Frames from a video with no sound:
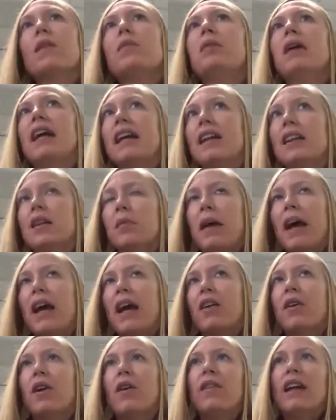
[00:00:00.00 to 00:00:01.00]
playing in the
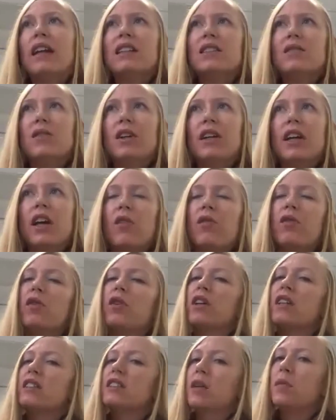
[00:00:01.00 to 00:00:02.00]
background that is very helpful
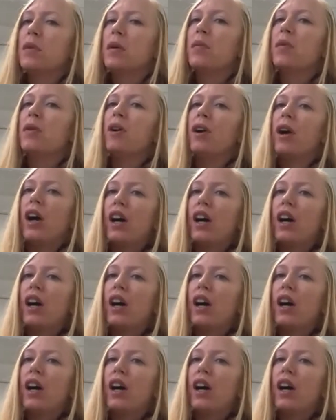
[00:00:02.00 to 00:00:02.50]
because some people are